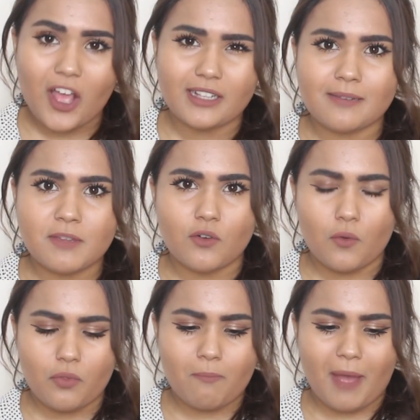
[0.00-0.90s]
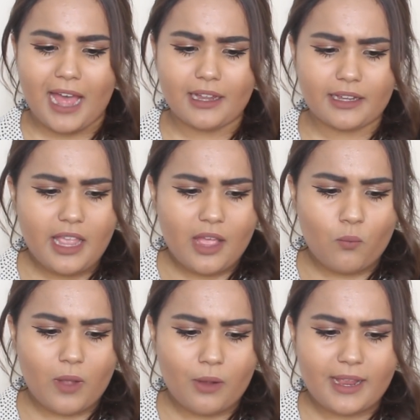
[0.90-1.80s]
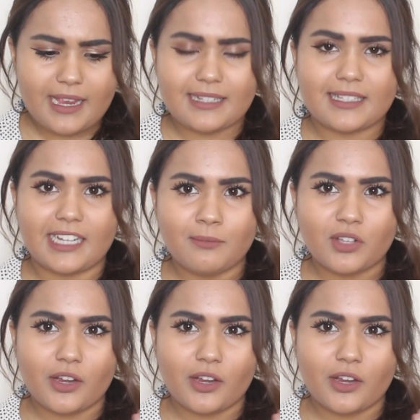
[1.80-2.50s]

30ml on the back. Well, it seems